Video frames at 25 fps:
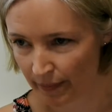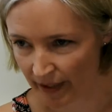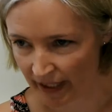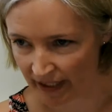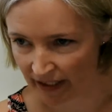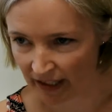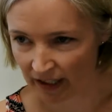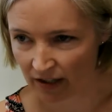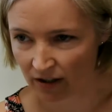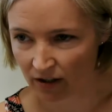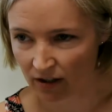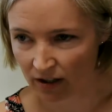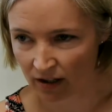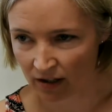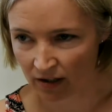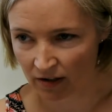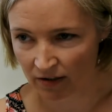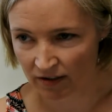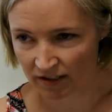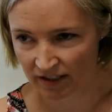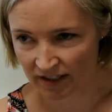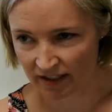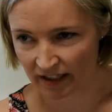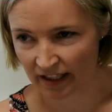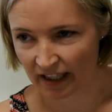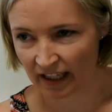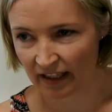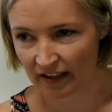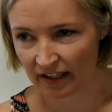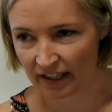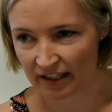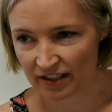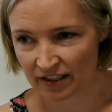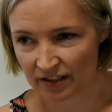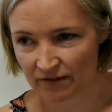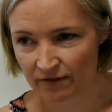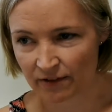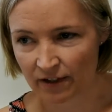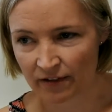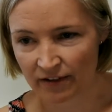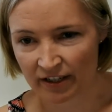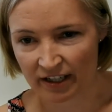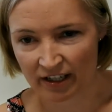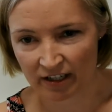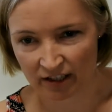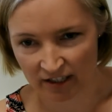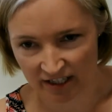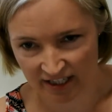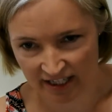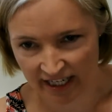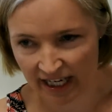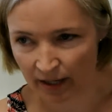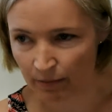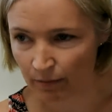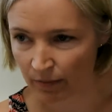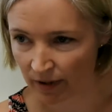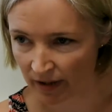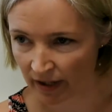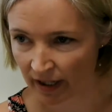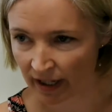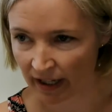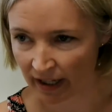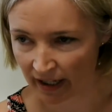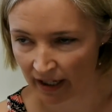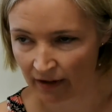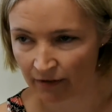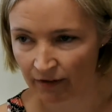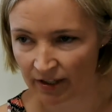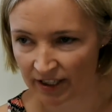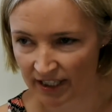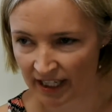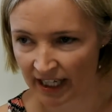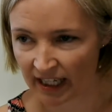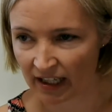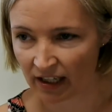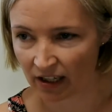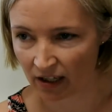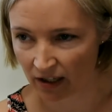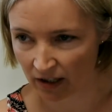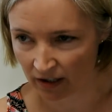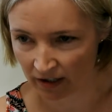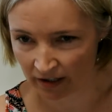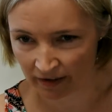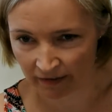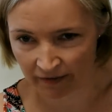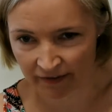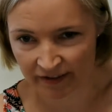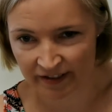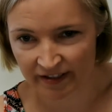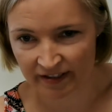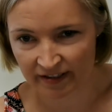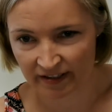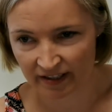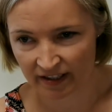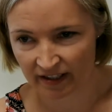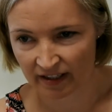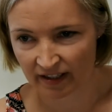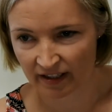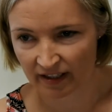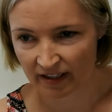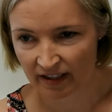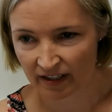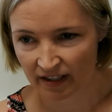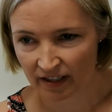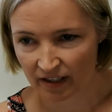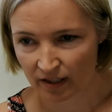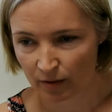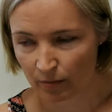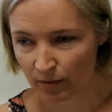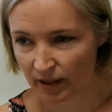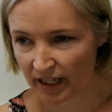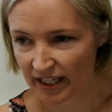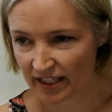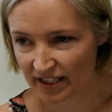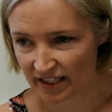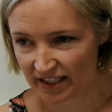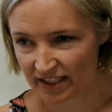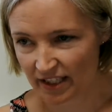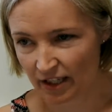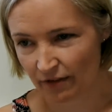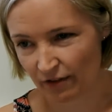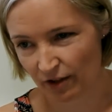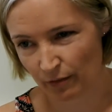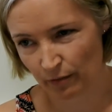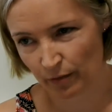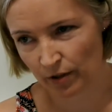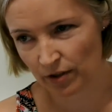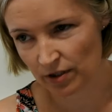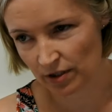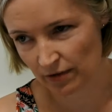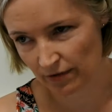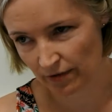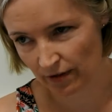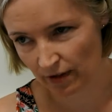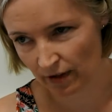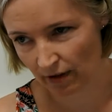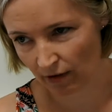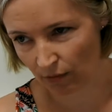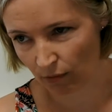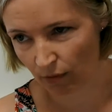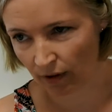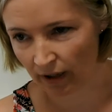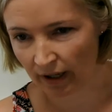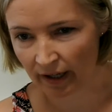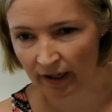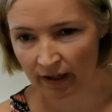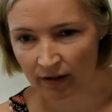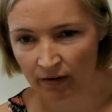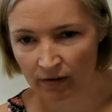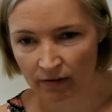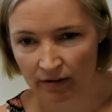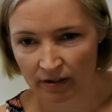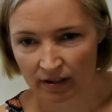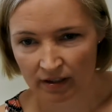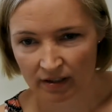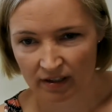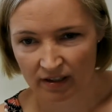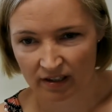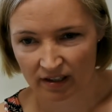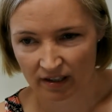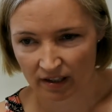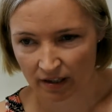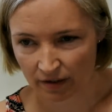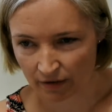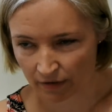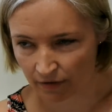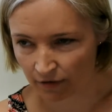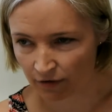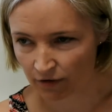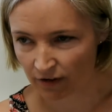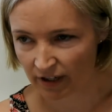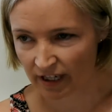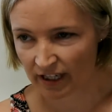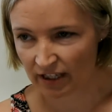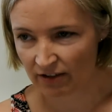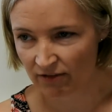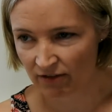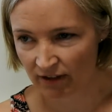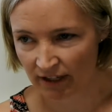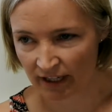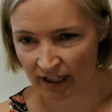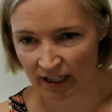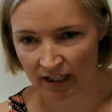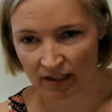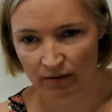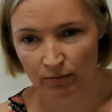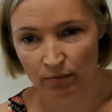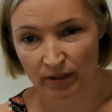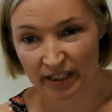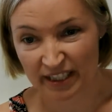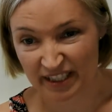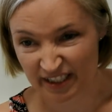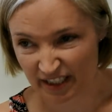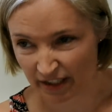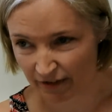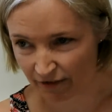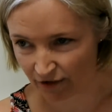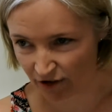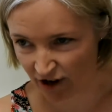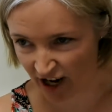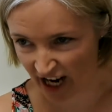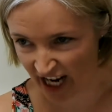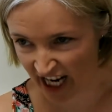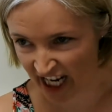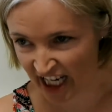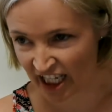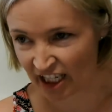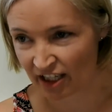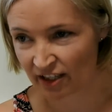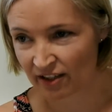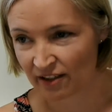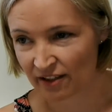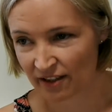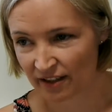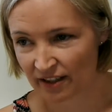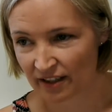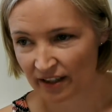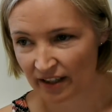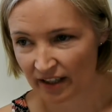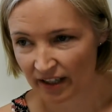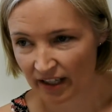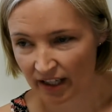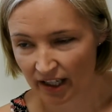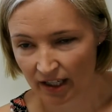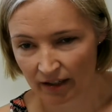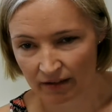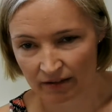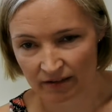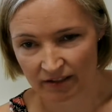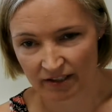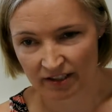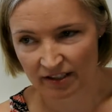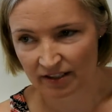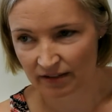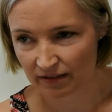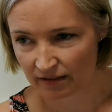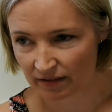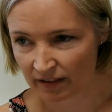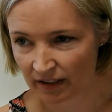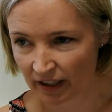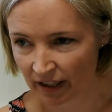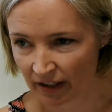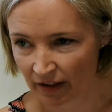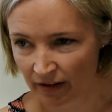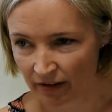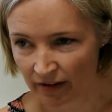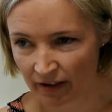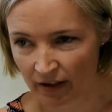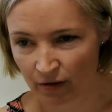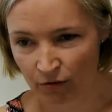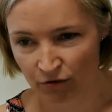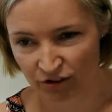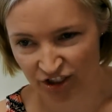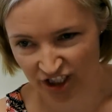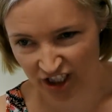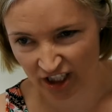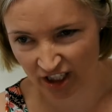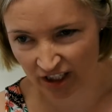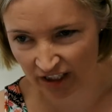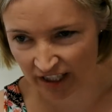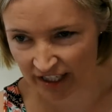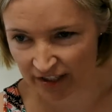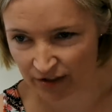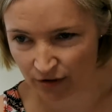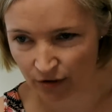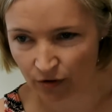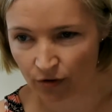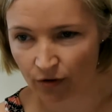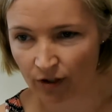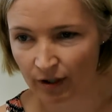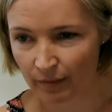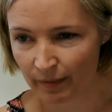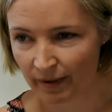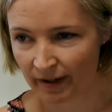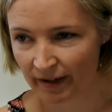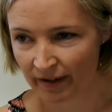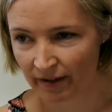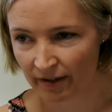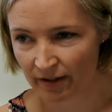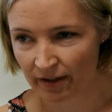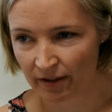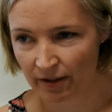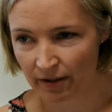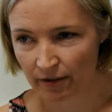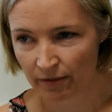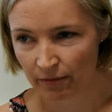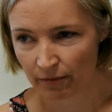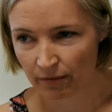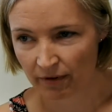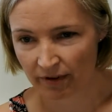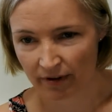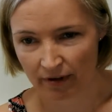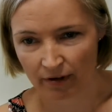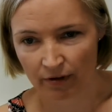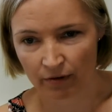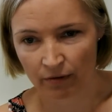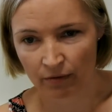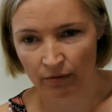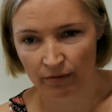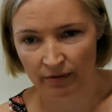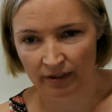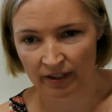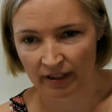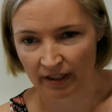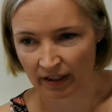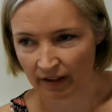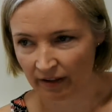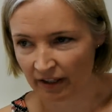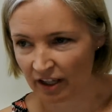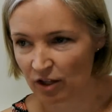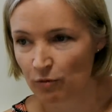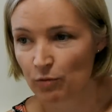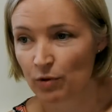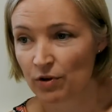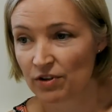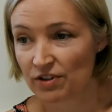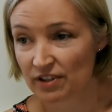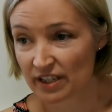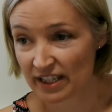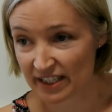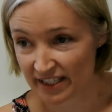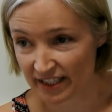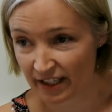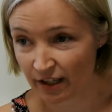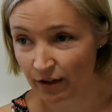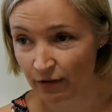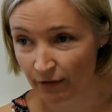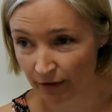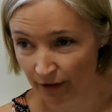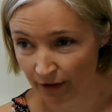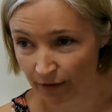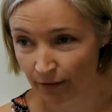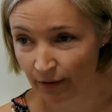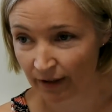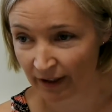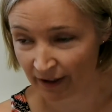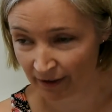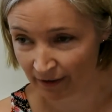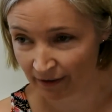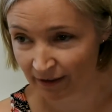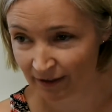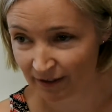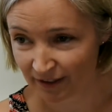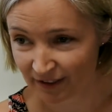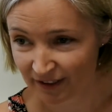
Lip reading: begging or asking, they're just very content with their everyday lives. The place itself is beautiful as well, loads of greenery, plenty of rain, and just, you know, the whole journey to Hoima was a whole, you know, experience in itself as well.